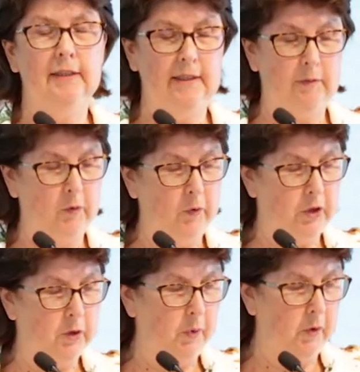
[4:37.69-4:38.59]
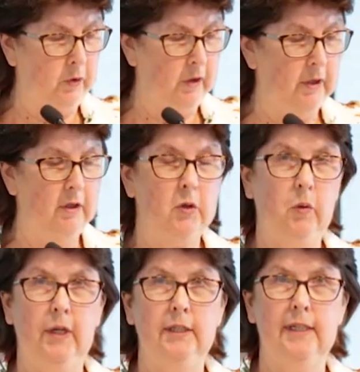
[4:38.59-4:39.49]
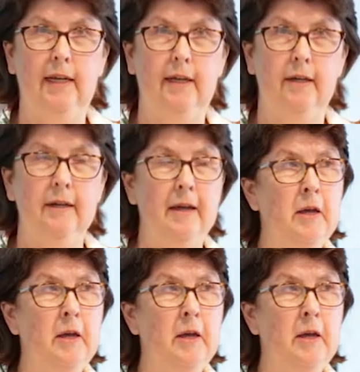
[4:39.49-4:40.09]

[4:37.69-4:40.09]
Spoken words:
some of which are pertinent to Queensland.